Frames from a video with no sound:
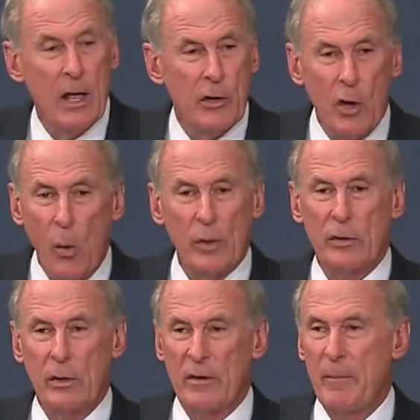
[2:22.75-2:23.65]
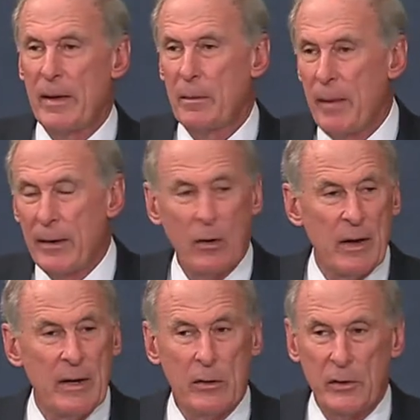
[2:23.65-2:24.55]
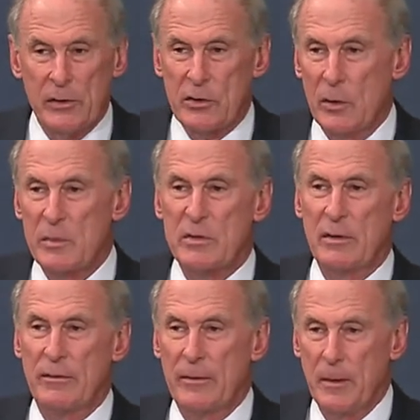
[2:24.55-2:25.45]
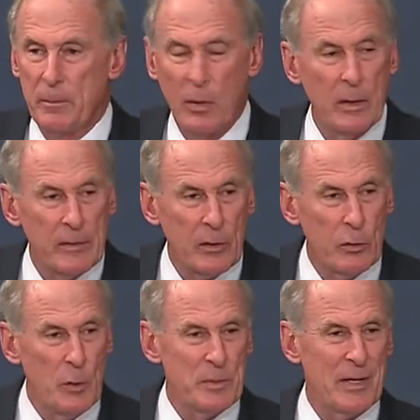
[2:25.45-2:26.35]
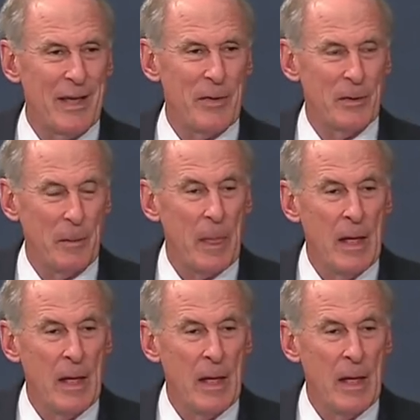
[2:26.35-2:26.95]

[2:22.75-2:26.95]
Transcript: No one could have been a better leader in terms of pulling the group together,